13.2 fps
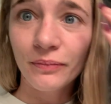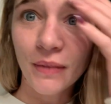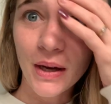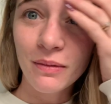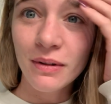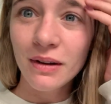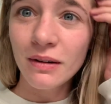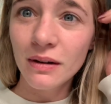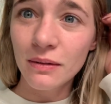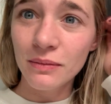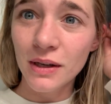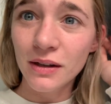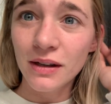
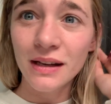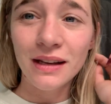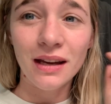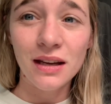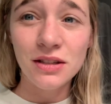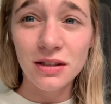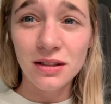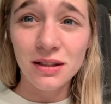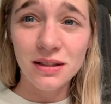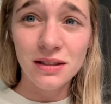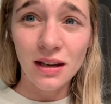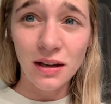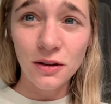not gonna catch it this
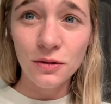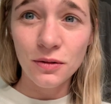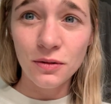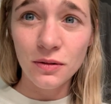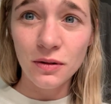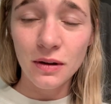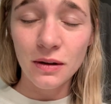cycle.